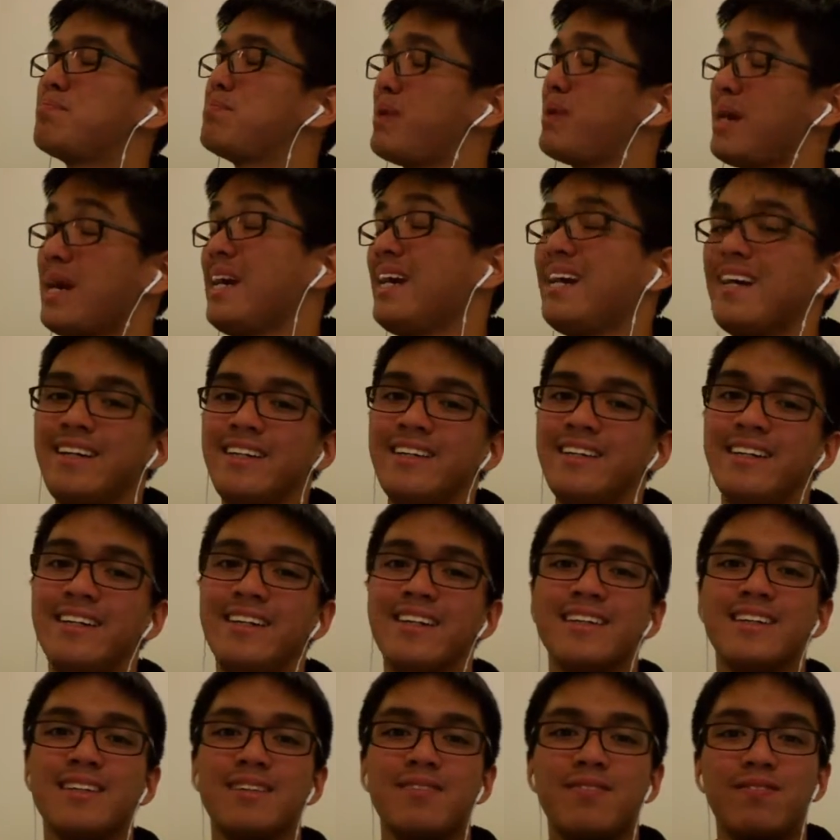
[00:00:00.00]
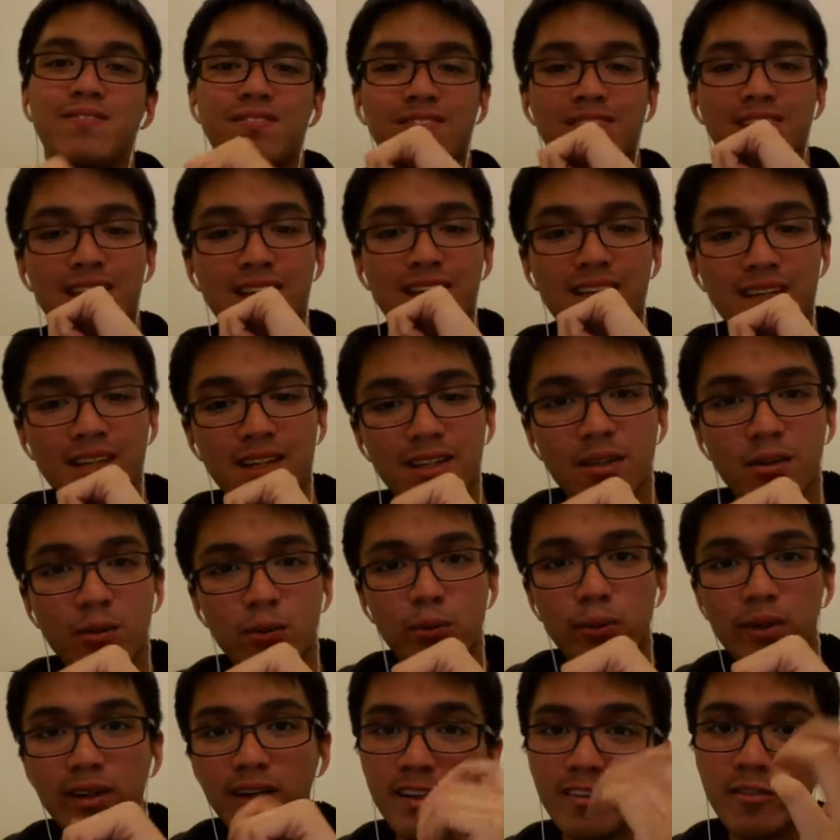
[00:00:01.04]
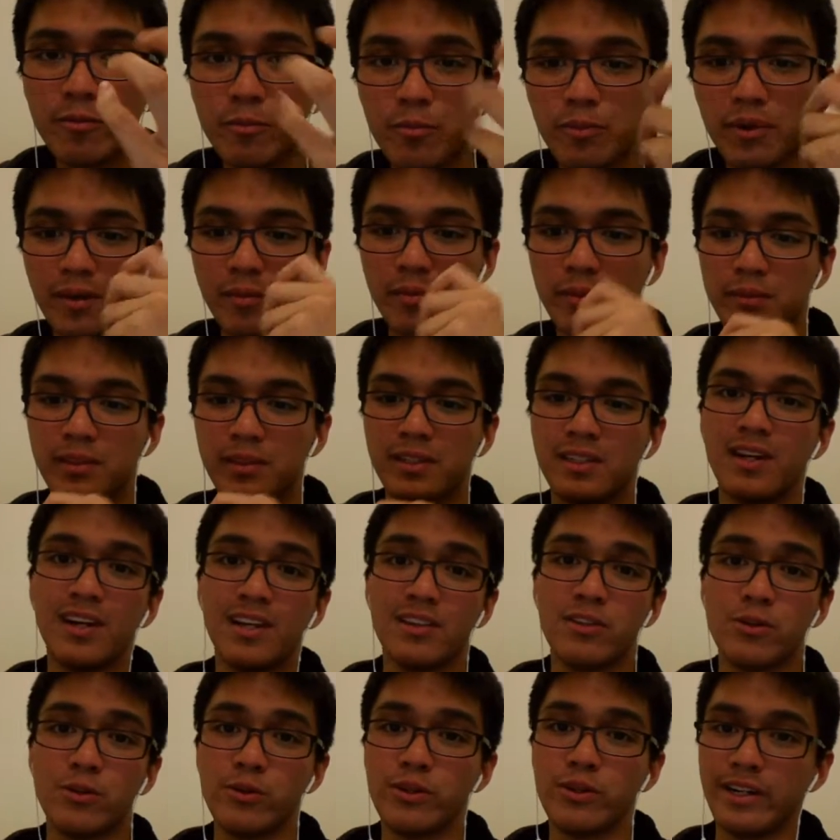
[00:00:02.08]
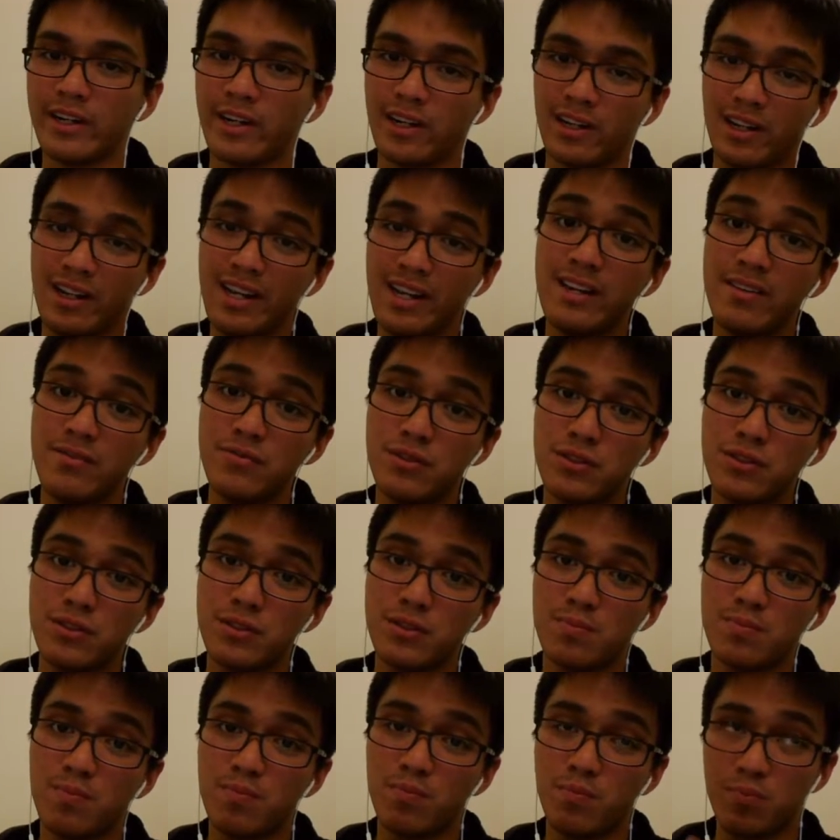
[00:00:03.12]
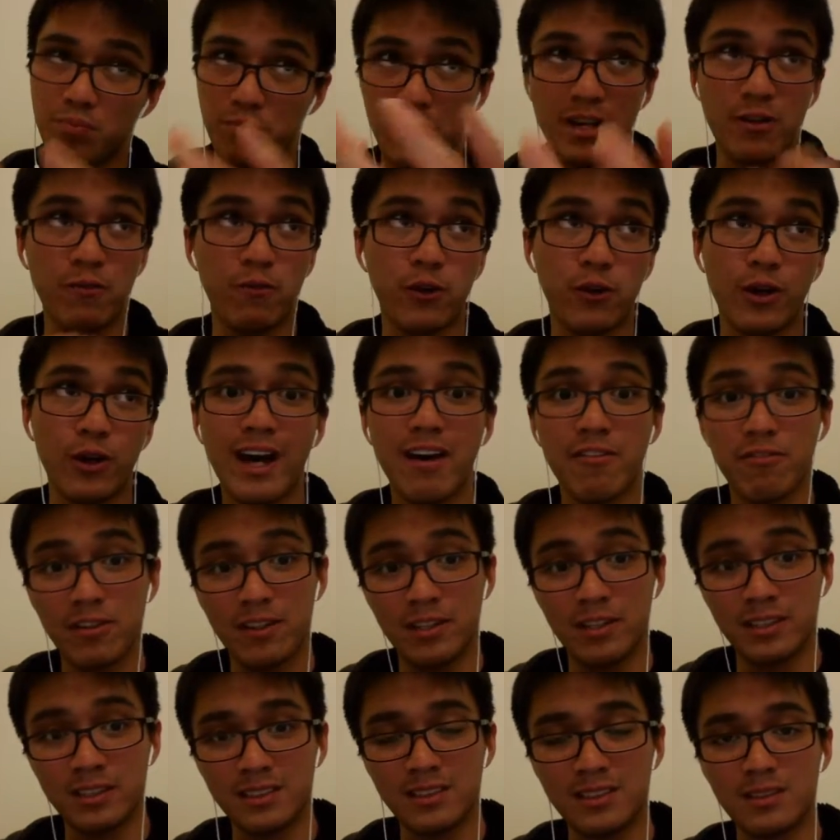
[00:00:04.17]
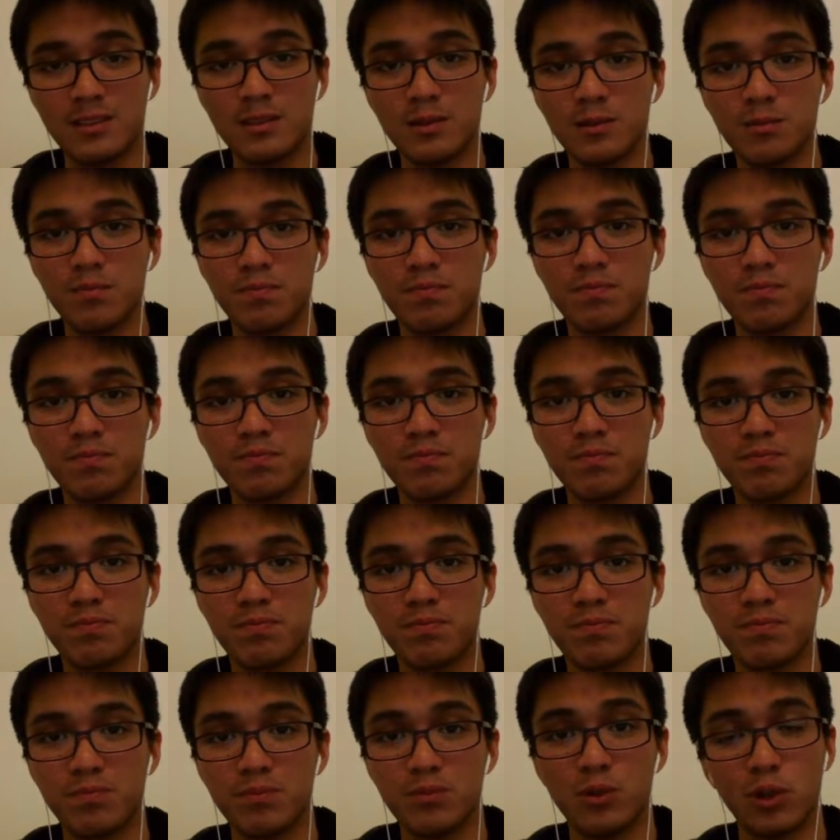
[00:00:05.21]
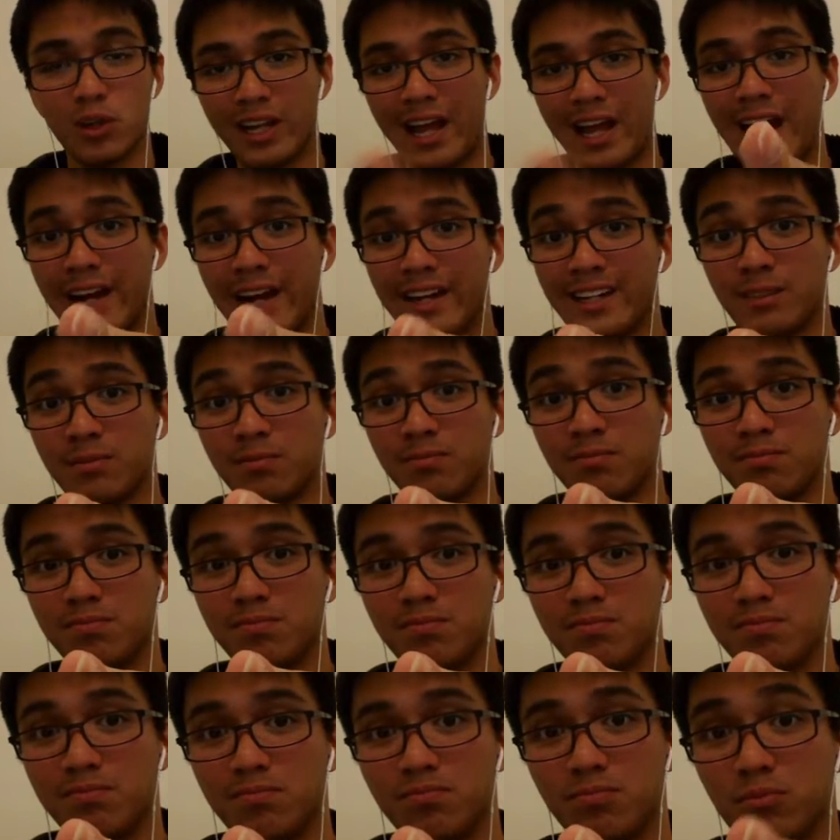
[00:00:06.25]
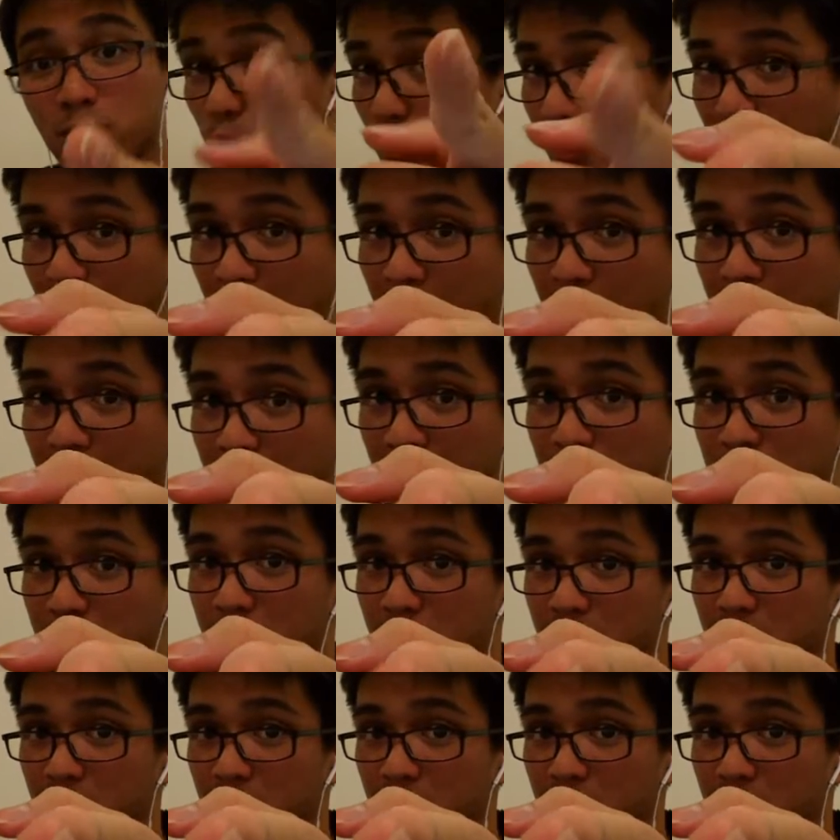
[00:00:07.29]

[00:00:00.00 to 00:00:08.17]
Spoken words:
Pain. We all have probably gone through it in our lives. If you haven't, you're lying. You're lying.